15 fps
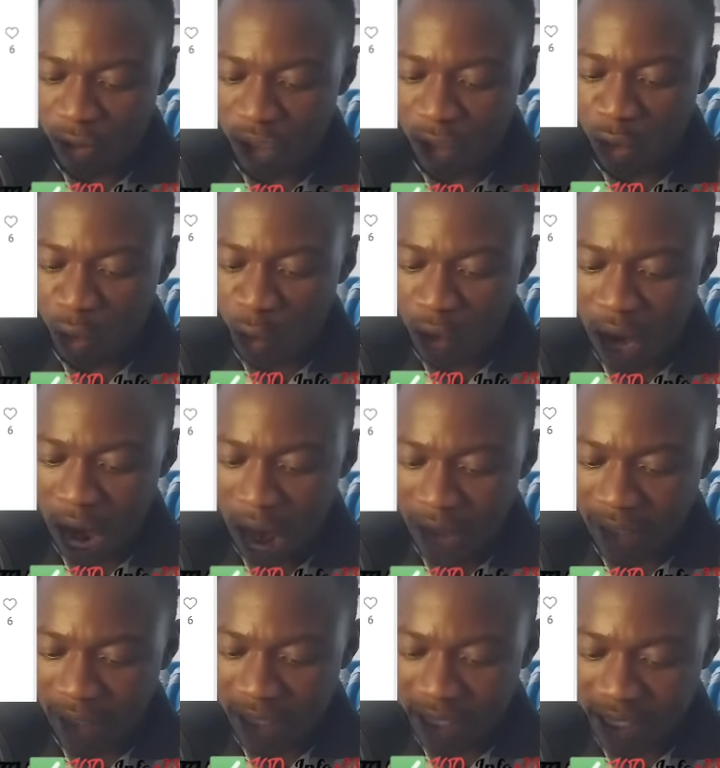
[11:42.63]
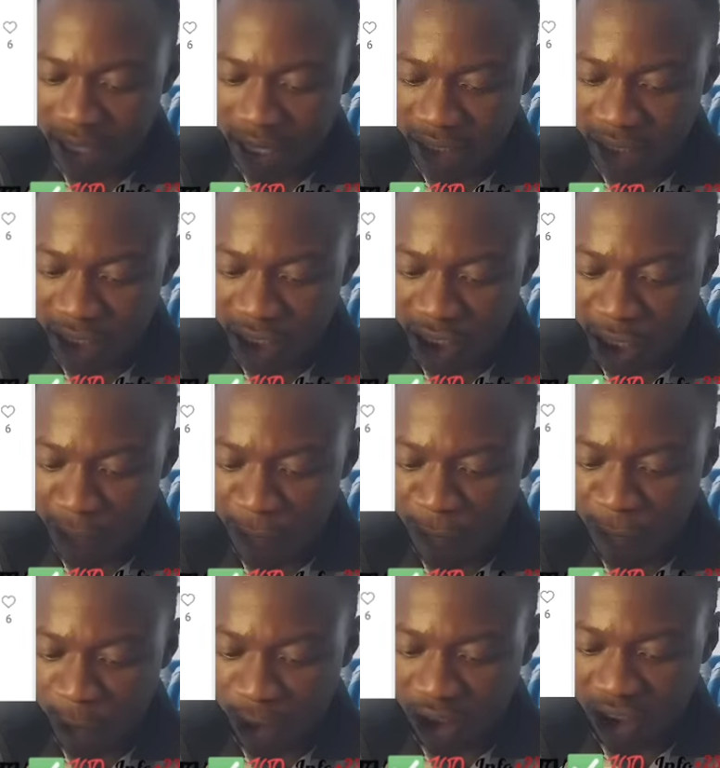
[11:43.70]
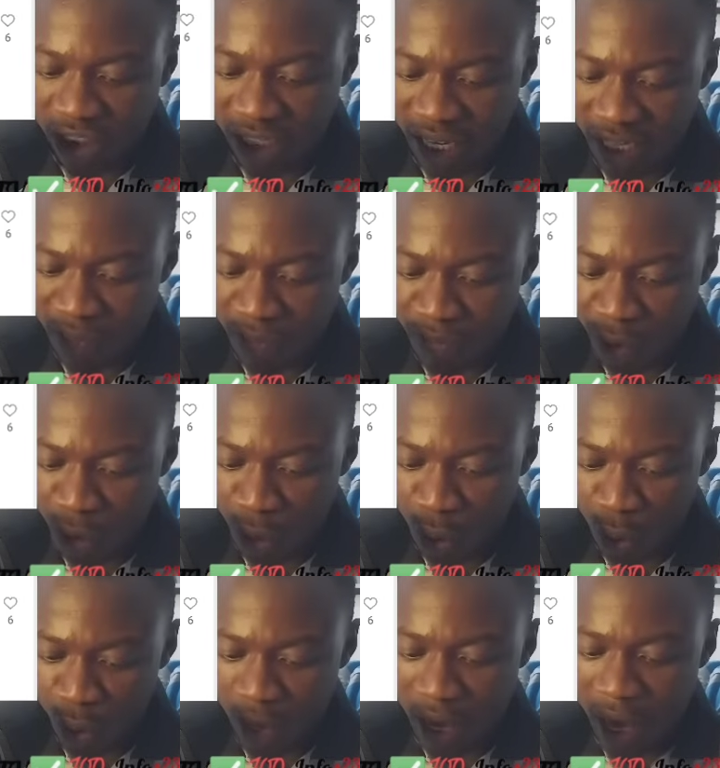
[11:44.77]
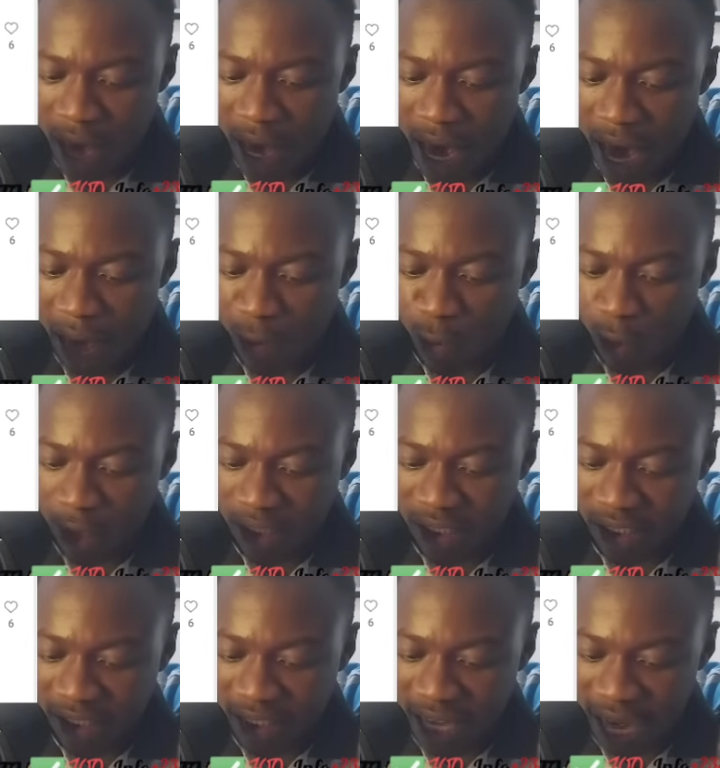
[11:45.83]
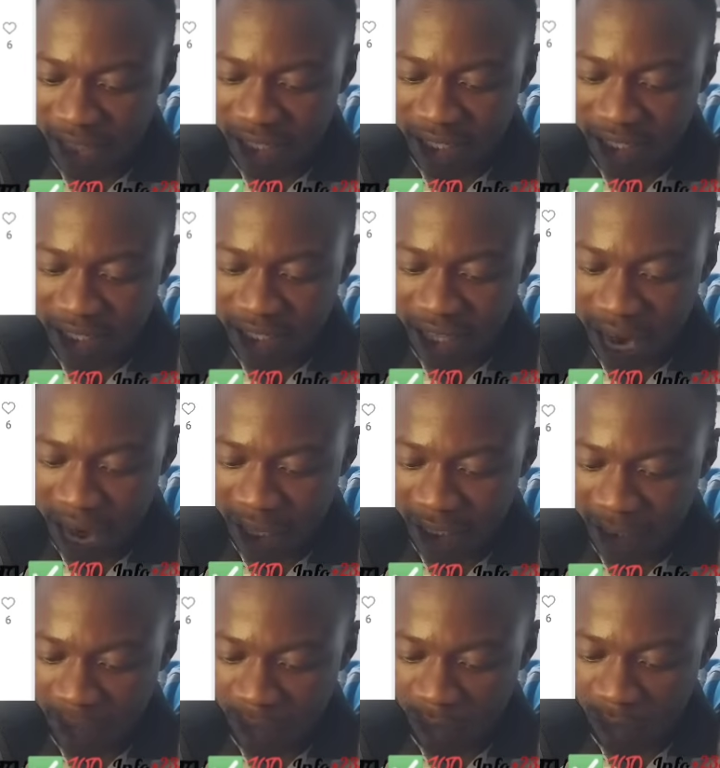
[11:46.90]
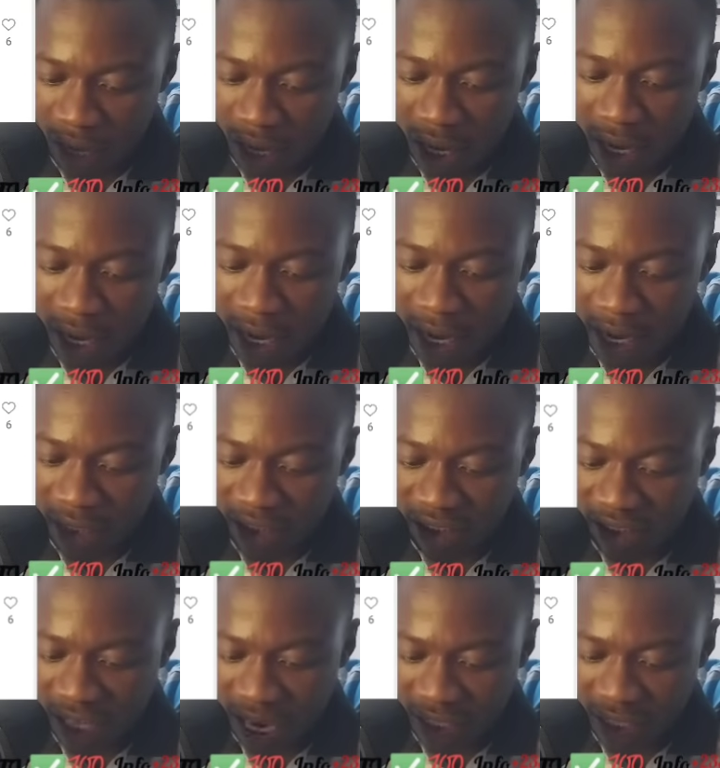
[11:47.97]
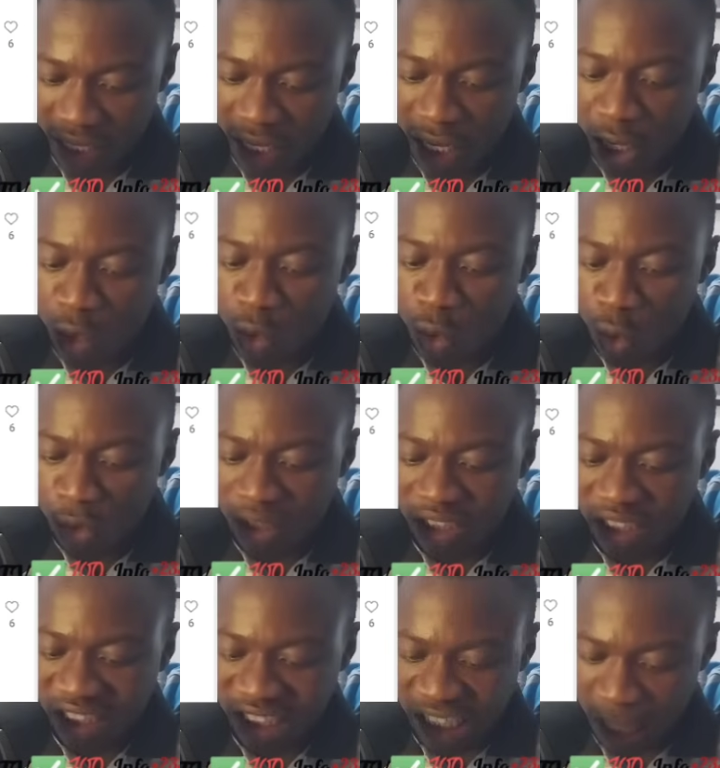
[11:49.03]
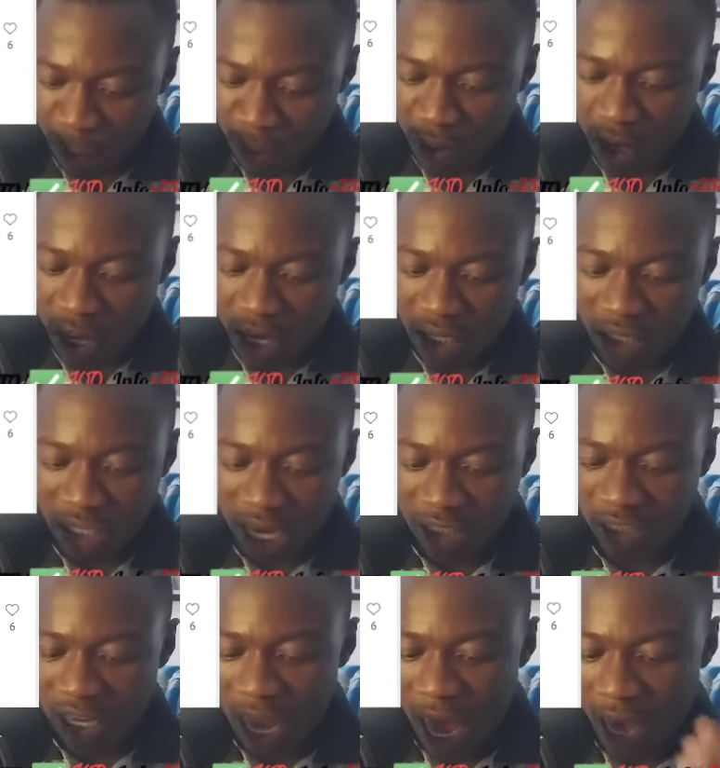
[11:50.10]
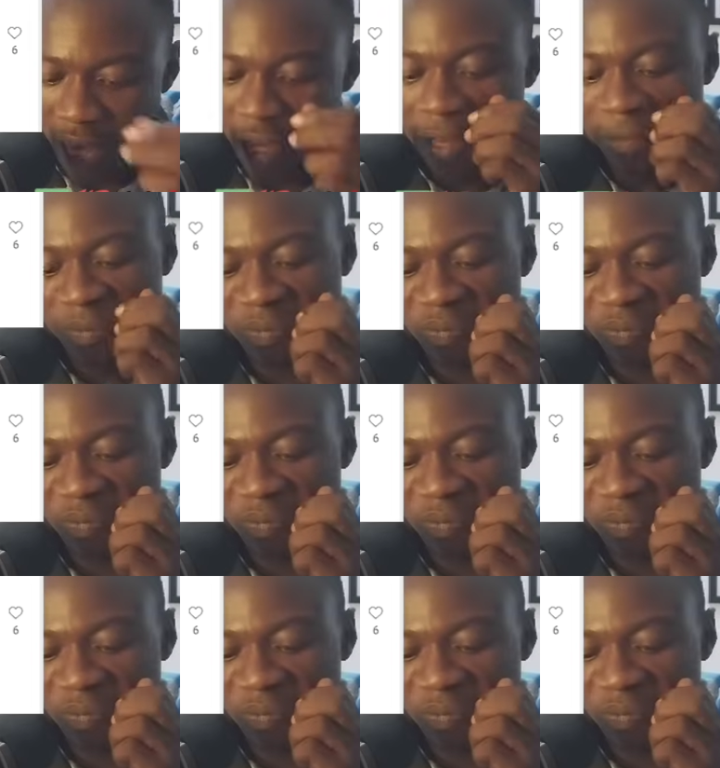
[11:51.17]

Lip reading: say, look at this cheap force shed bill. And what is that inside his shirt? He looks cheap, just like